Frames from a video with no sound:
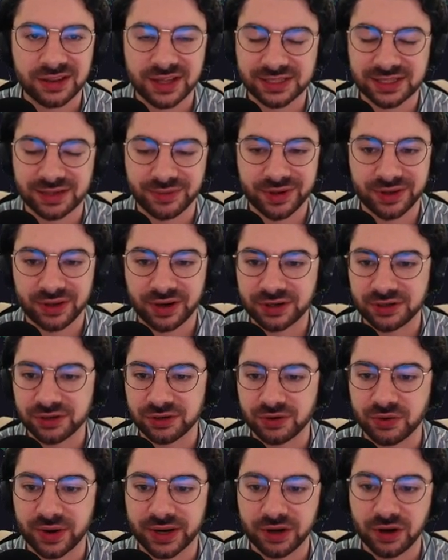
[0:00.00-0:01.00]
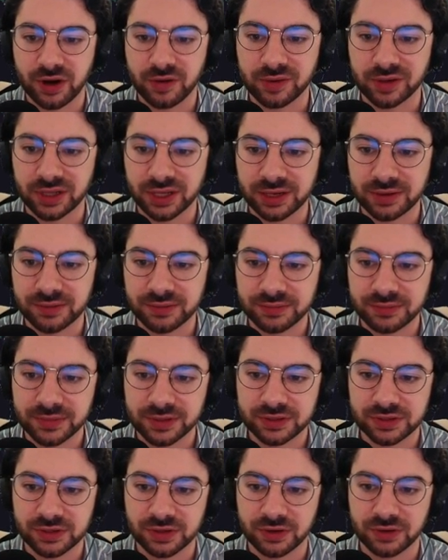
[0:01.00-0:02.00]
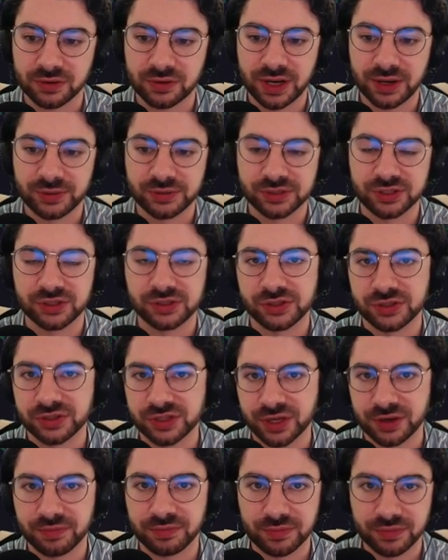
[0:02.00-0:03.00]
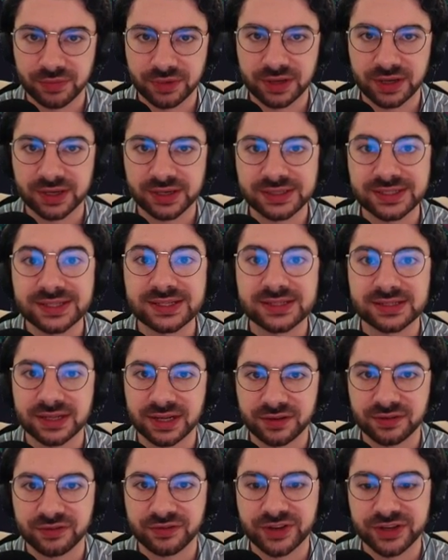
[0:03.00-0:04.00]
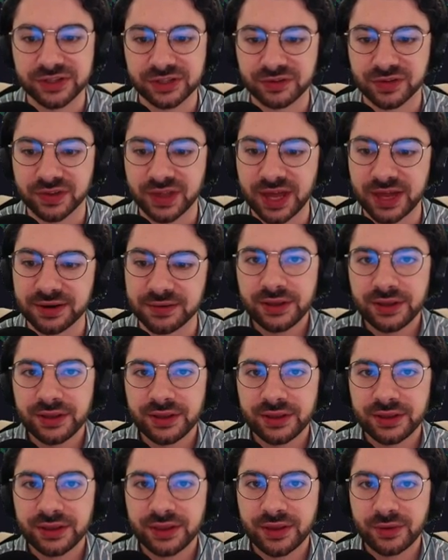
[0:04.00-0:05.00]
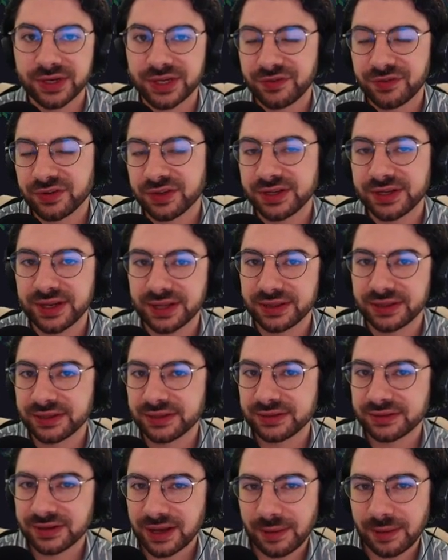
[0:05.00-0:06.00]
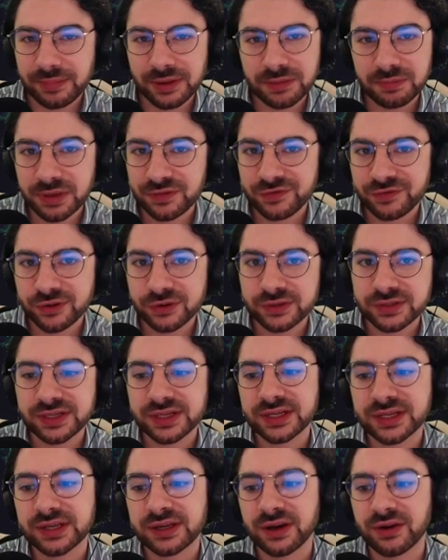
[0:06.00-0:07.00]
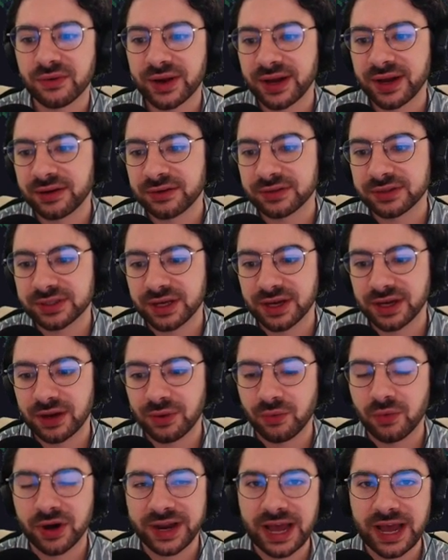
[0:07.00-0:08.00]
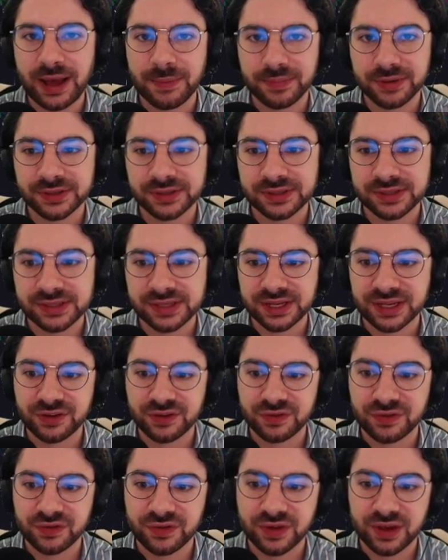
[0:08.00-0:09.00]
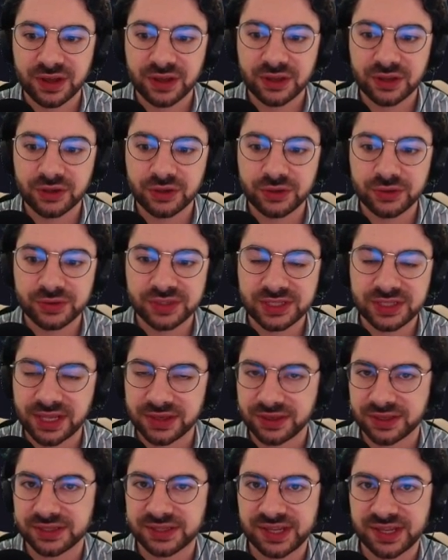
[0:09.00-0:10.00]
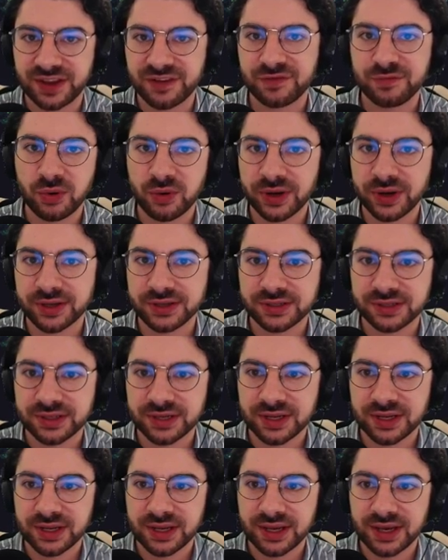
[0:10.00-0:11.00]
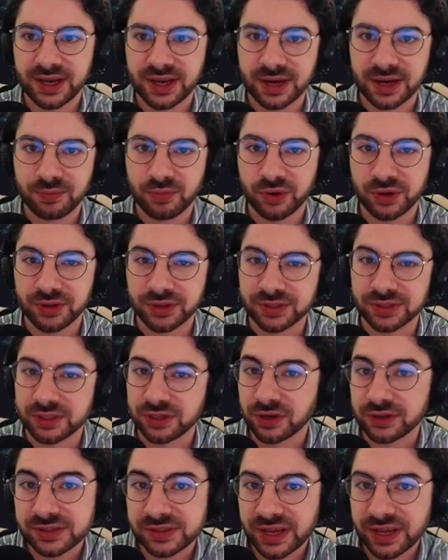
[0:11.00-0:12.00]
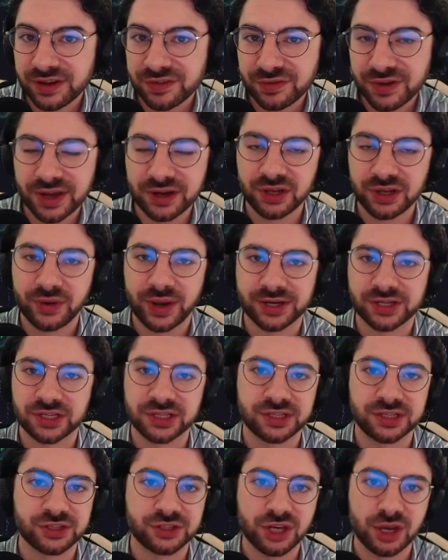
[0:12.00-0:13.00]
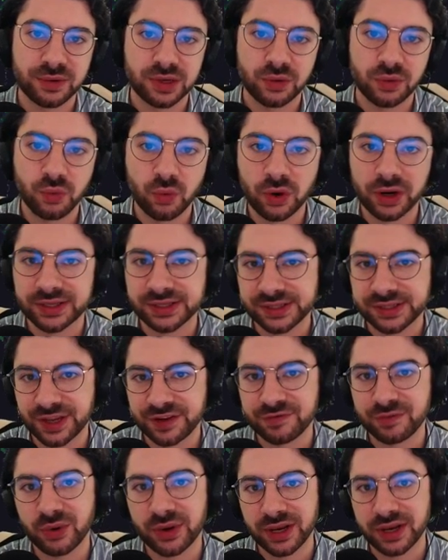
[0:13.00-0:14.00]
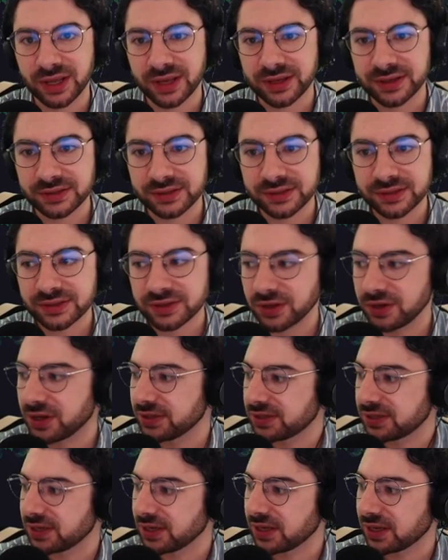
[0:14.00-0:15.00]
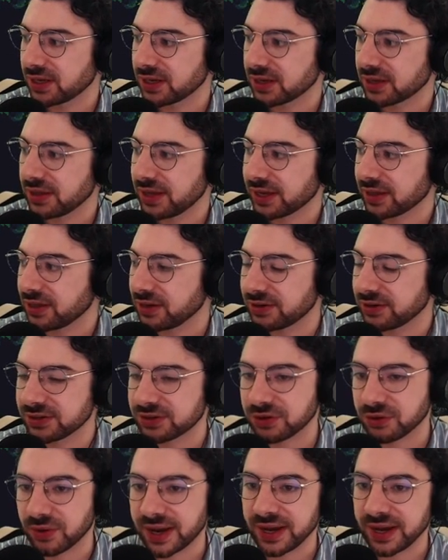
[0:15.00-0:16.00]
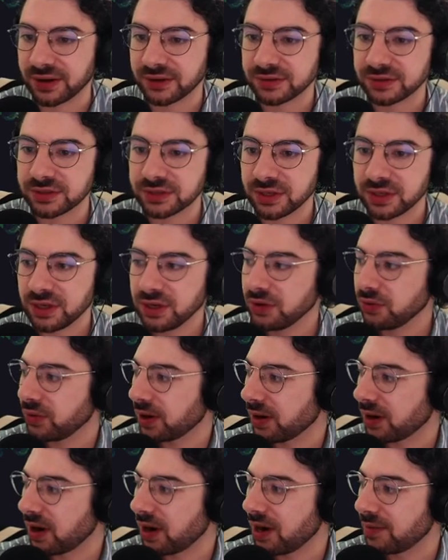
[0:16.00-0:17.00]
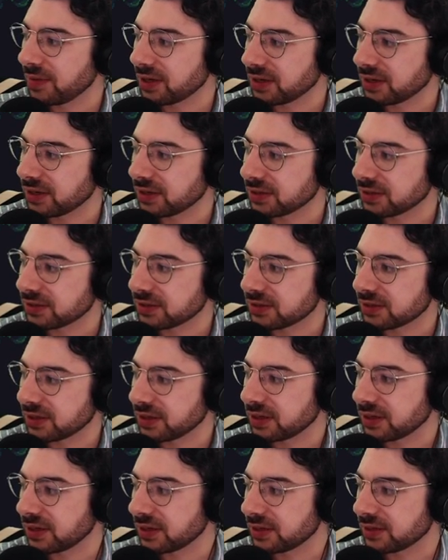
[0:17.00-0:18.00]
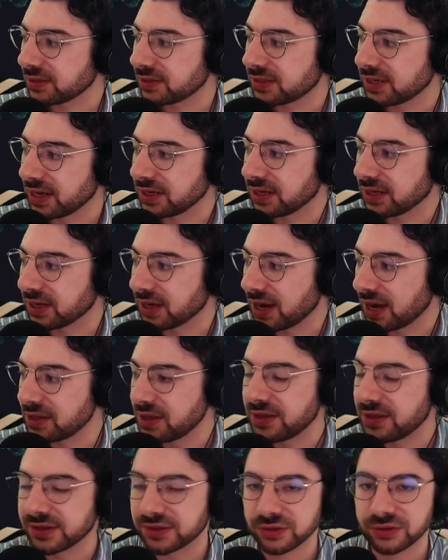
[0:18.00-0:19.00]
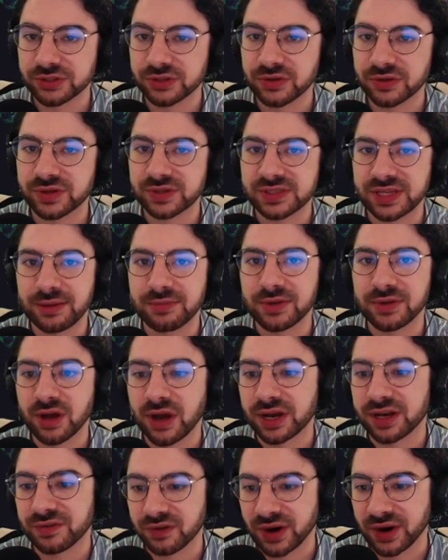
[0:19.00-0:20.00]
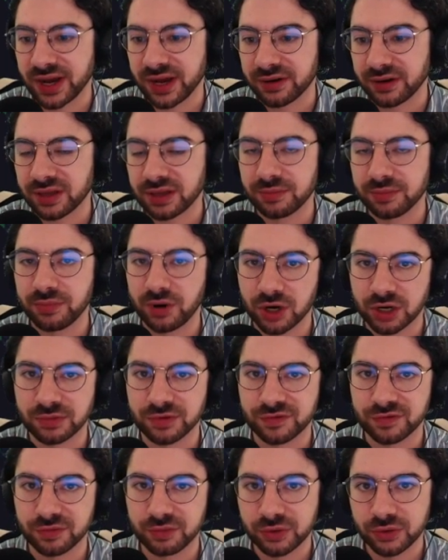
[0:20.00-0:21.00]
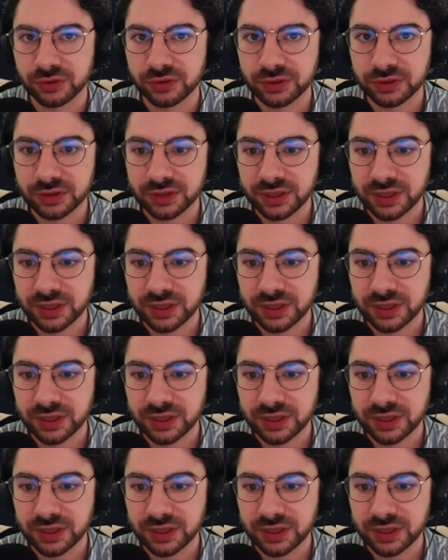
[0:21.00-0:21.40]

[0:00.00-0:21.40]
That's something that I do quite commonly. So I was just using existing features for that. There were definitely a couple of pitfalls here around uh, what happens if you set the safe point at a point that's not safe. How do you actually determine what a safe point is? So you can see here, like there is ground where Armin is uh, standing. And then there's also the same kind of ground at the bottom of the pool.